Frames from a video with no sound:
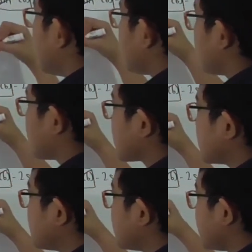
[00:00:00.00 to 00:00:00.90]
So it's
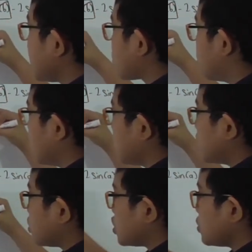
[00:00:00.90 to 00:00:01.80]
going to be
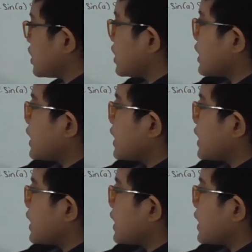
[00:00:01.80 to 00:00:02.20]
equal to